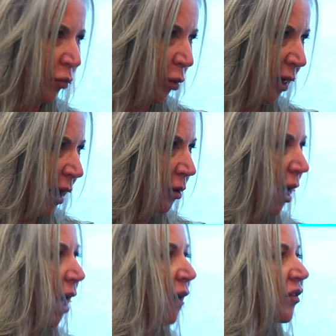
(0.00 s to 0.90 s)
without
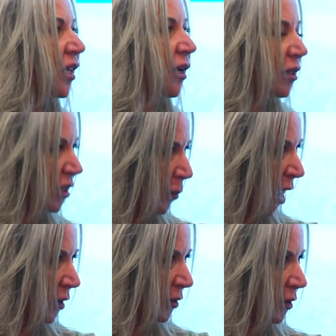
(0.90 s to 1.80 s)
having the
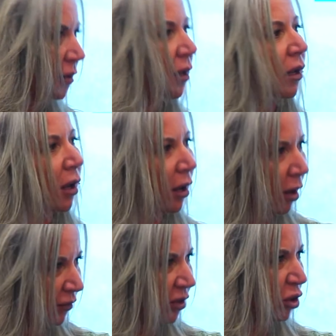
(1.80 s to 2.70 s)
expense
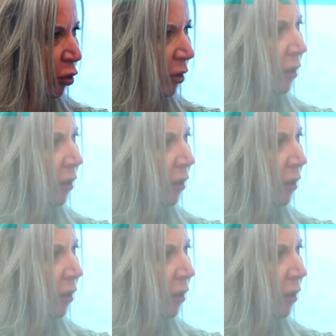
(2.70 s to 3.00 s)
of the toner.